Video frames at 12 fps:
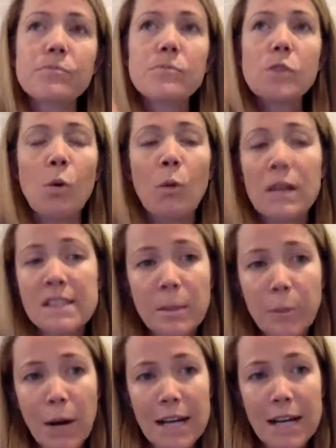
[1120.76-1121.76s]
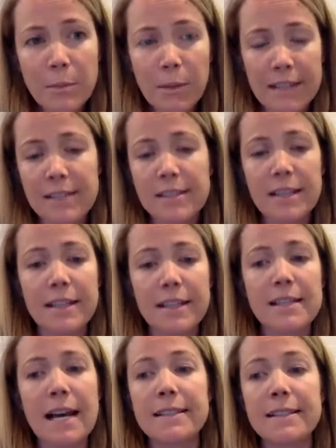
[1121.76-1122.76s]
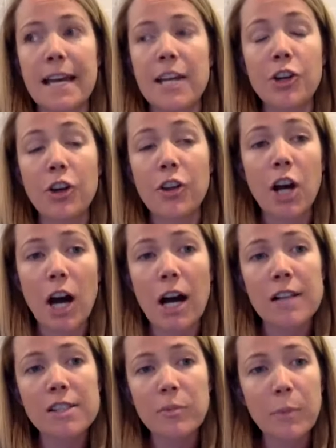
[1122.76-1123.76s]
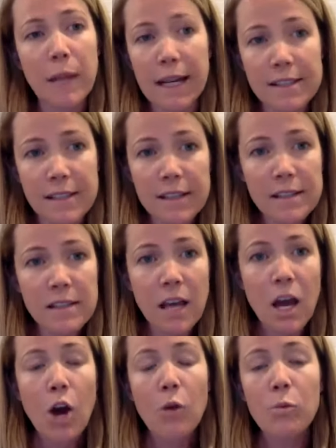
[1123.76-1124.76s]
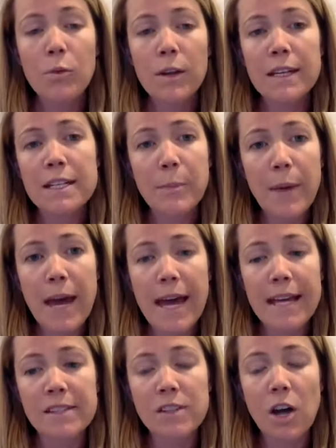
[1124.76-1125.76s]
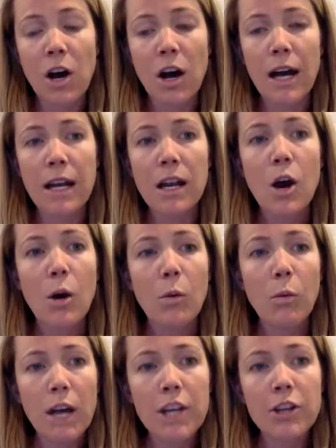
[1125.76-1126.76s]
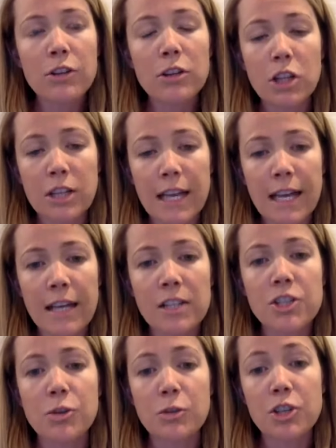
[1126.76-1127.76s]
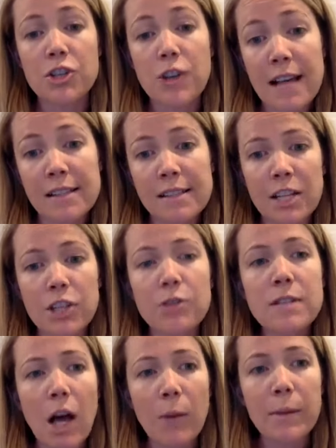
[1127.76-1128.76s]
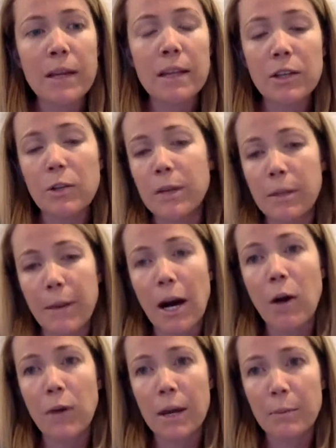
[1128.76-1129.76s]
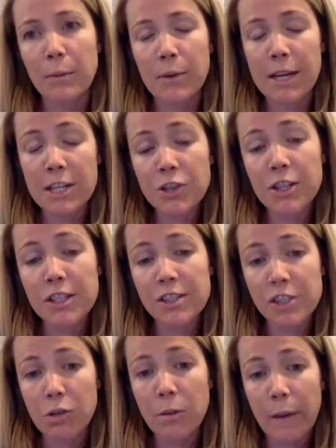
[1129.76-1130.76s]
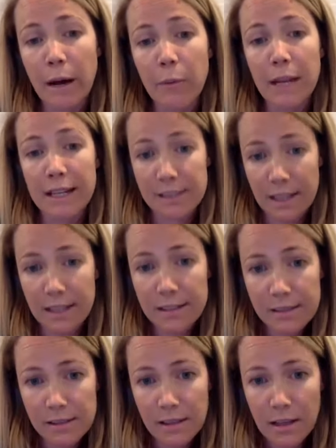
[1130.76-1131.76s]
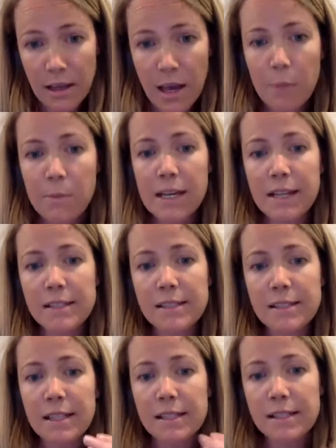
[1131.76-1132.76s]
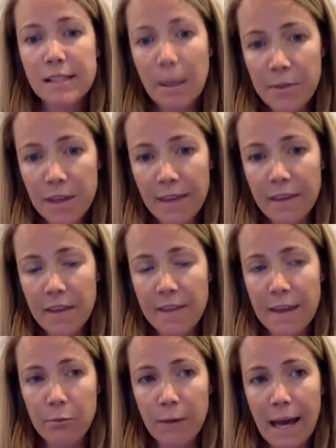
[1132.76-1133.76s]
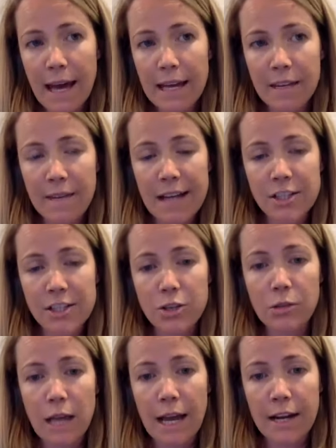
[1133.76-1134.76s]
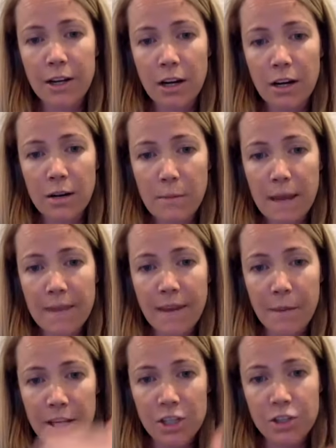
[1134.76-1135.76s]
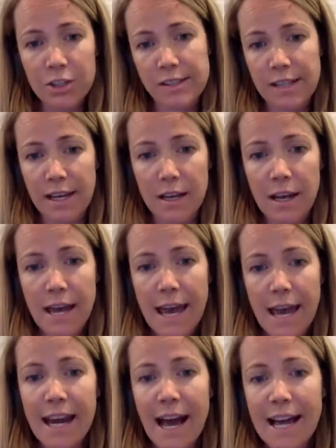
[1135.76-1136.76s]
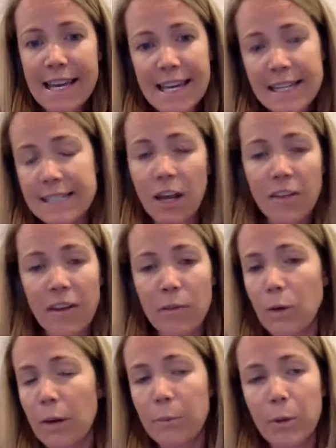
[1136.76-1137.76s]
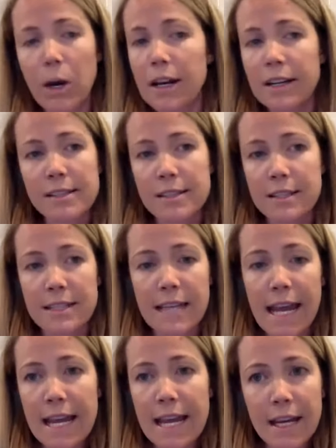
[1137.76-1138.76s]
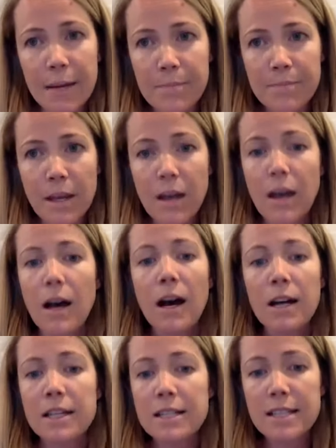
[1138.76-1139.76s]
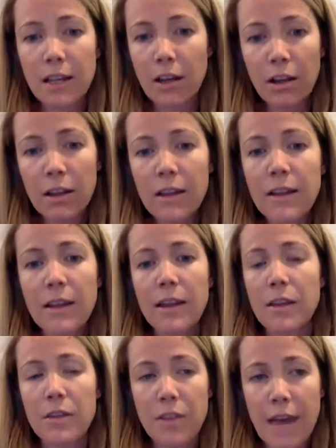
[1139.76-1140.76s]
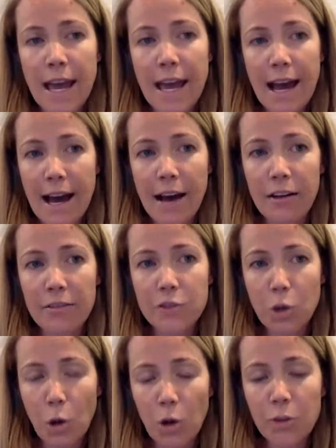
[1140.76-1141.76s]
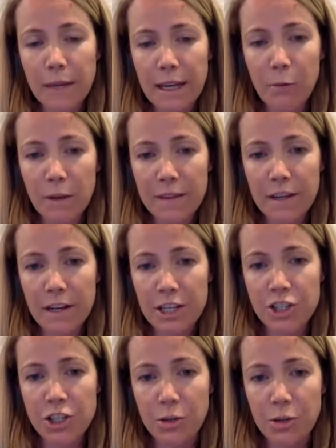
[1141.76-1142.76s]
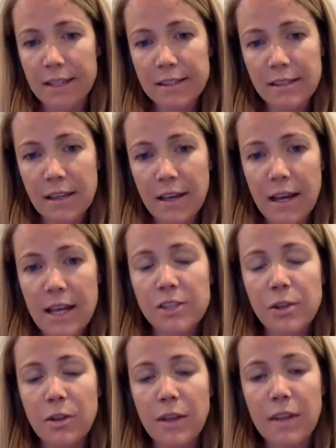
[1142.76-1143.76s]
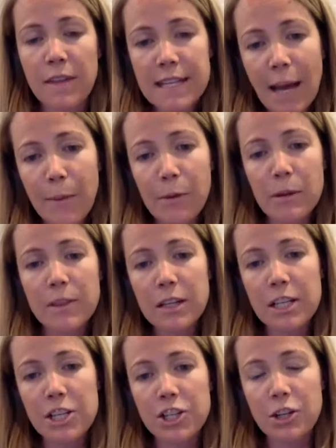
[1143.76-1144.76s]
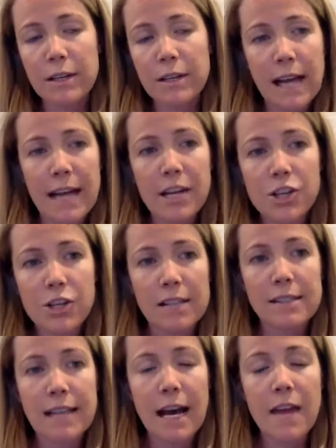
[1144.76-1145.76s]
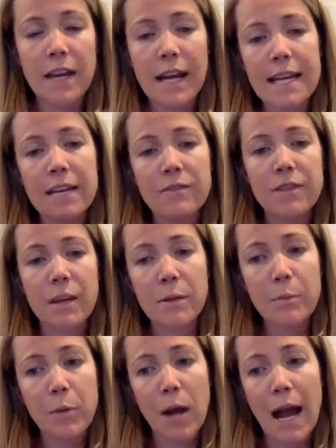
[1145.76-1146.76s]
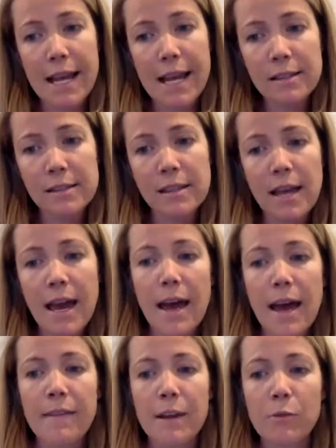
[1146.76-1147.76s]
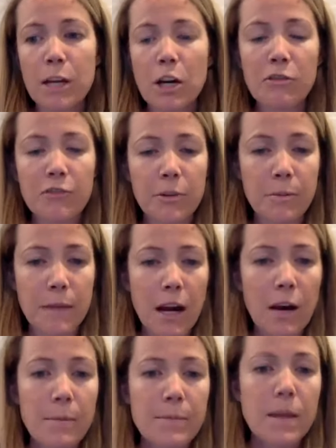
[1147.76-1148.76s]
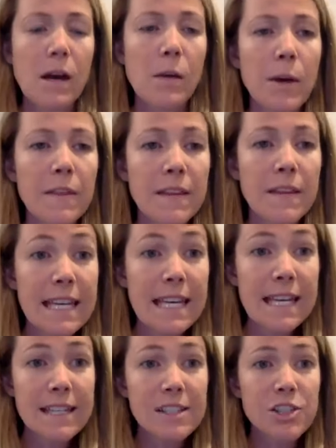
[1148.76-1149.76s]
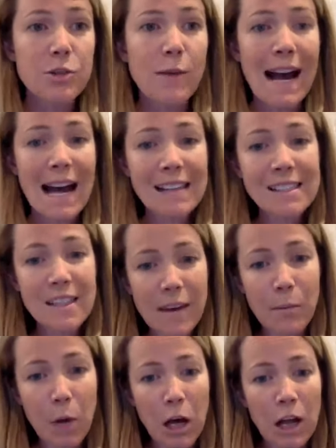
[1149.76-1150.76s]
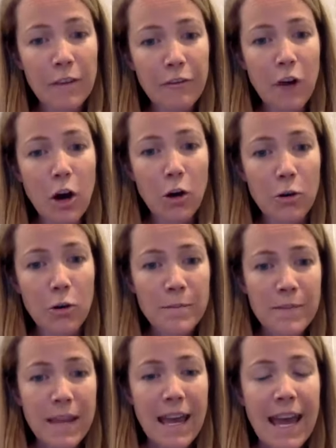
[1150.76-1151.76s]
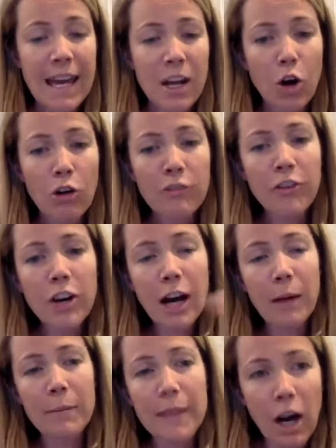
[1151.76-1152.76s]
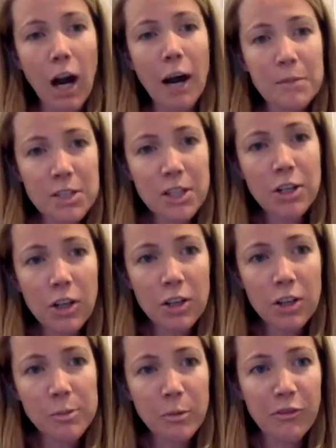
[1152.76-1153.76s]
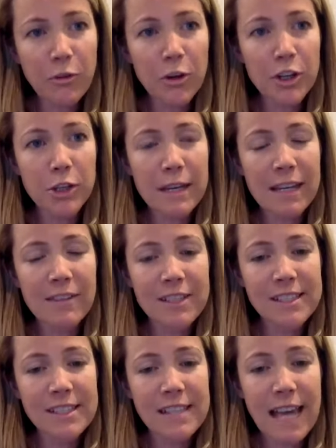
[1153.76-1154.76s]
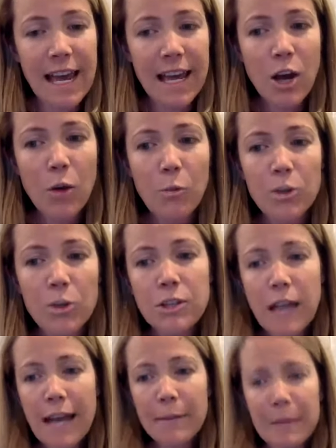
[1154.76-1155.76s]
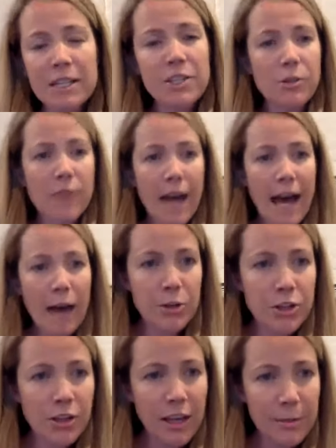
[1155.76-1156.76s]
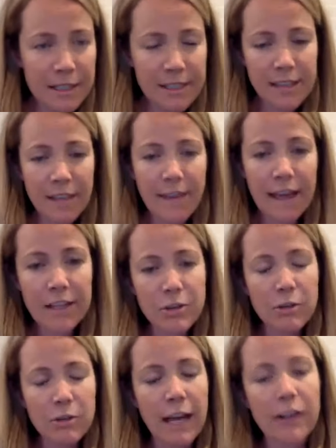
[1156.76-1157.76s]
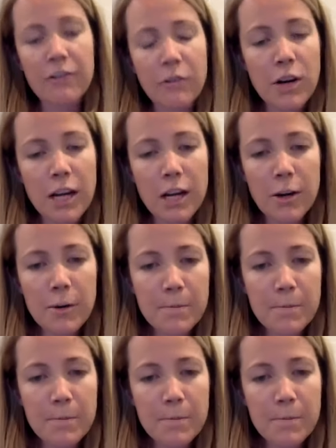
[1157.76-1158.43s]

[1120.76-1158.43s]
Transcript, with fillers: What's the price of Plexus? I say, you know, the cost of Plexus really depends on what you're looking to address. Can you tell me a little bit about what interests you about Plexus? Because something that they read in that two liner made them interested. And I can't tell them what products to take until they have told what their issue is. So then they tell me what their issue is. I address that. Then I give them the price, and then we go from there. But the key is to ask them on the phone and overcome their obstacles before you even say, Would you like me to do that? Would you like me to send that two liner for you?